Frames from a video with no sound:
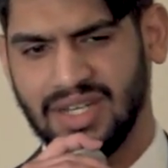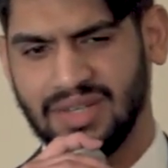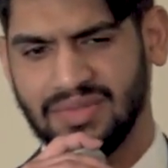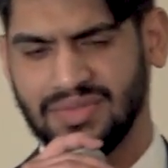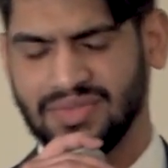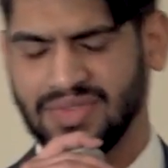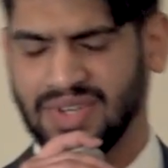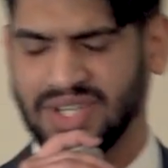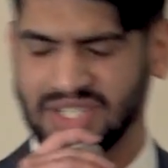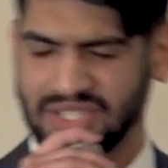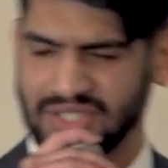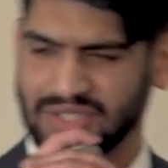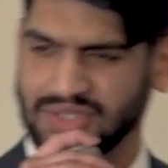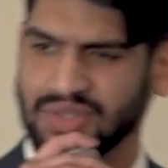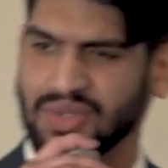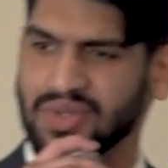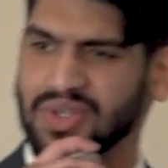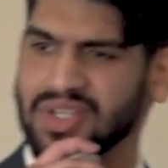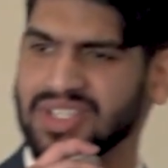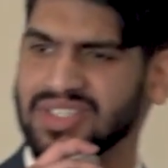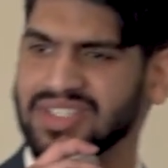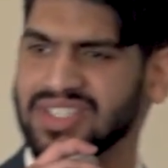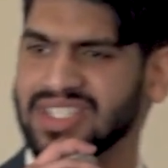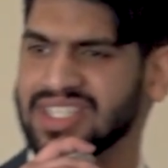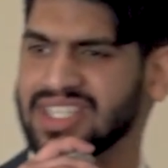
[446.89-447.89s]
Funny
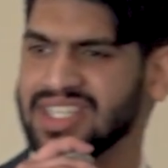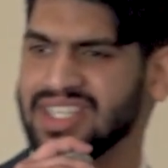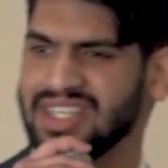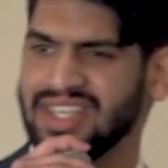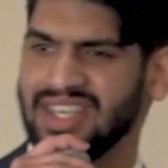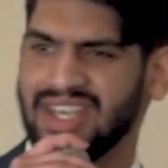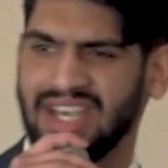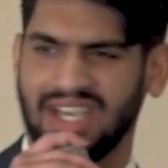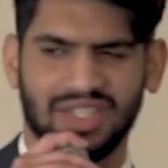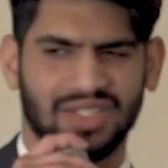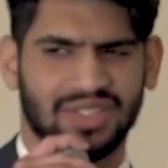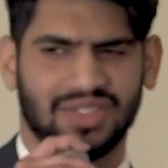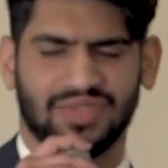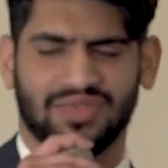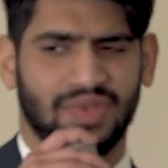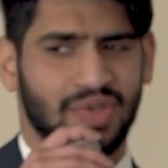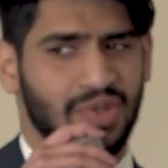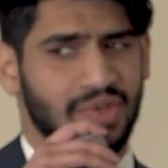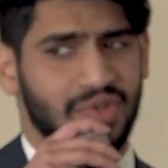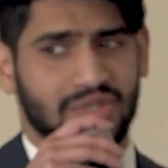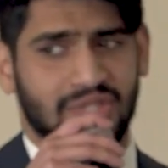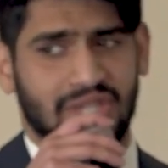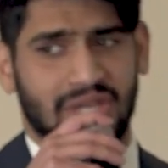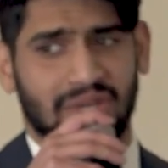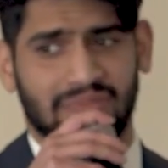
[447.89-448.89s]
story, like, I used to
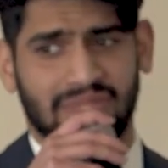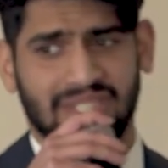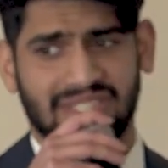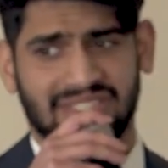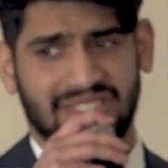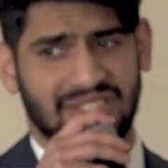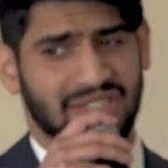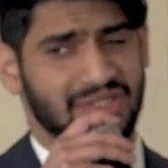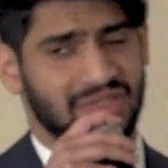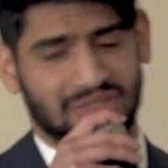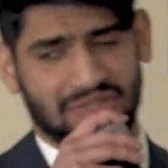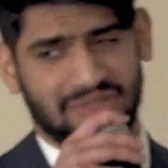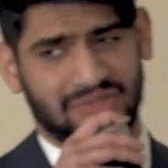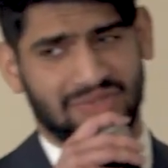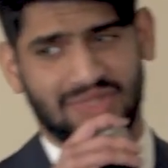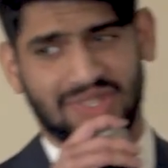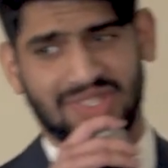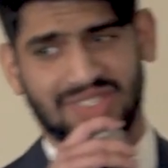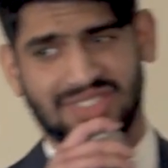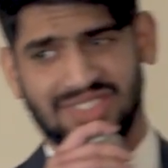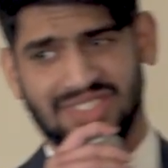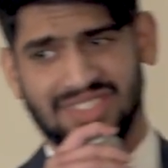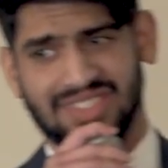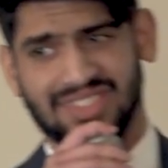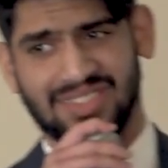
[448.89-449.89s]
Photoshop my teachers, for
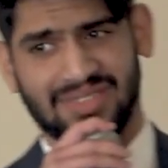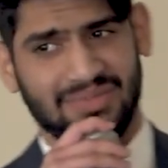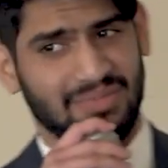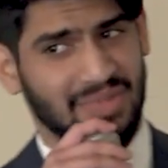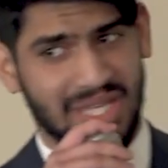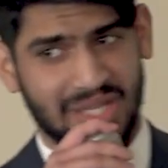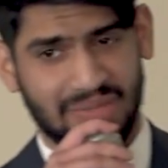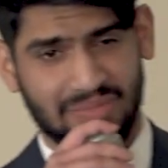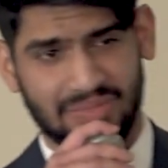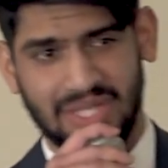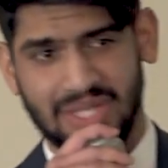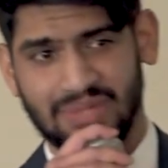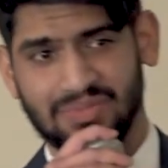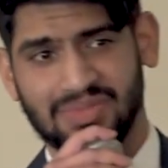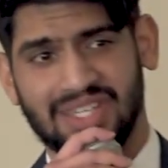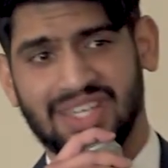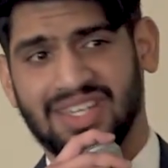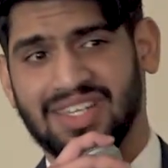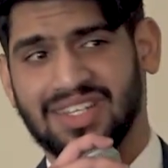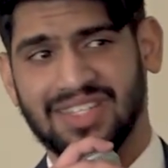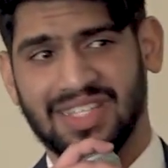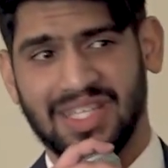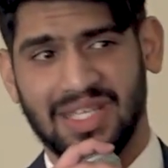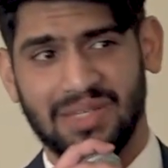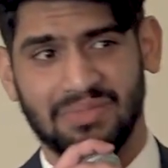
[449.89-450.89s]
instance, and make memes
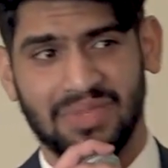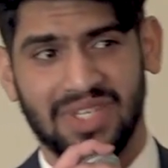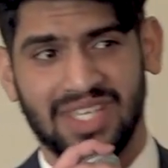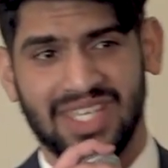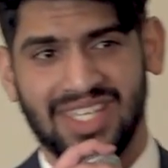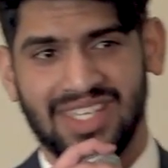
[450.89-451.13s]
out of them.